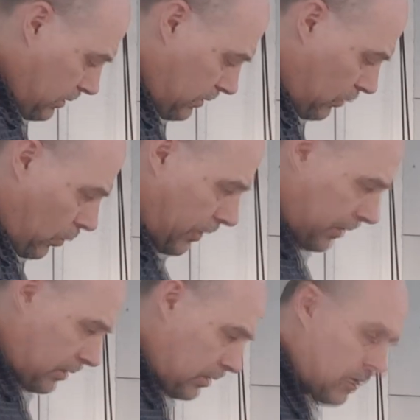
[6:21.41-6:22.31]

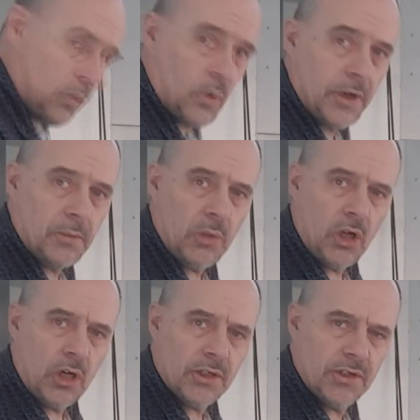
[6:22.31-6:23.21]
the white
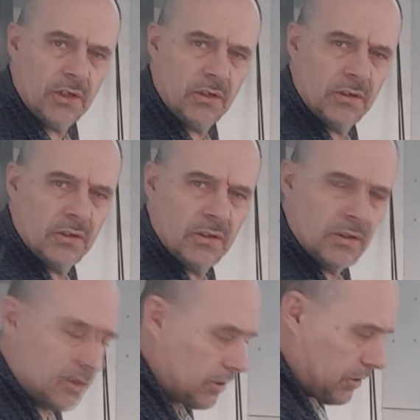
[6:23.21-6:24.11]
blocks there.
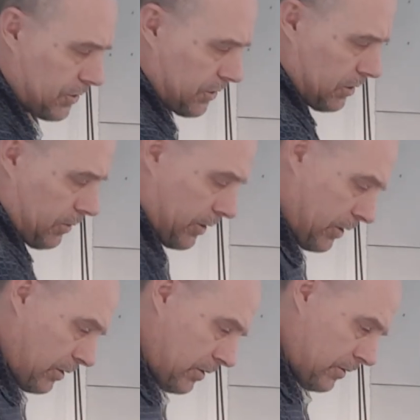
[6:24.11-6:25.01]
Yeah, you can see it right
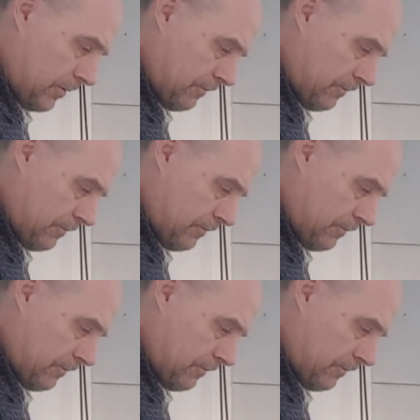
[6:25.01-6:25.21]
here.